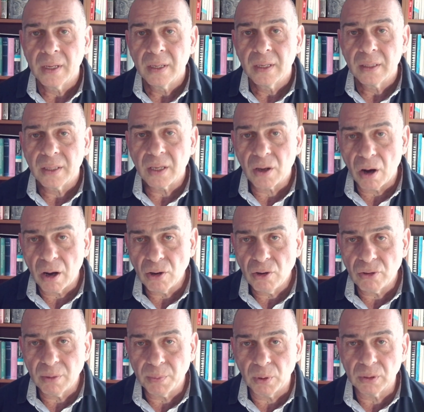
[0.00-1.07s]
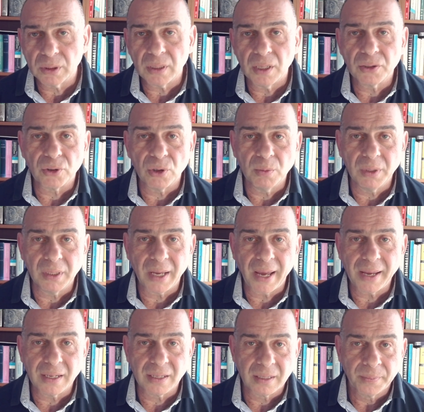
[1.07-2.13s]
The guy who reported on grooming
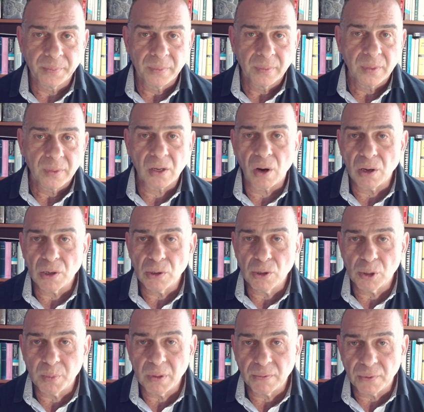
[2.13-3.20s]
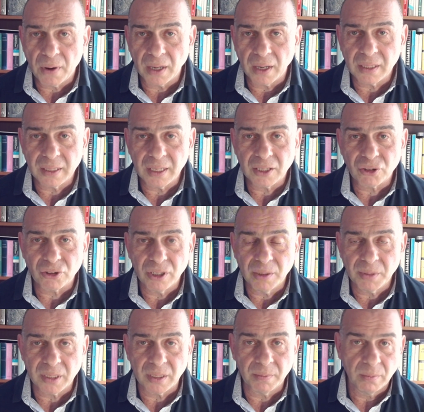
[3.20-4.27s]
gangs, the guy who's been fighting
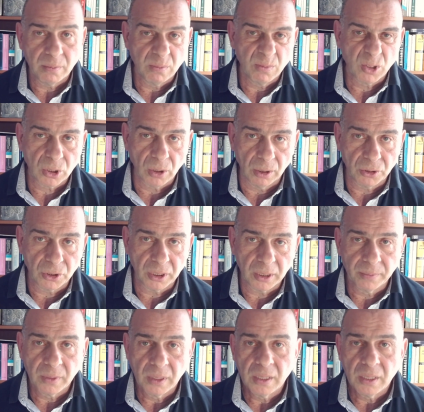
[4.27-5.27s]
extremism, solitary.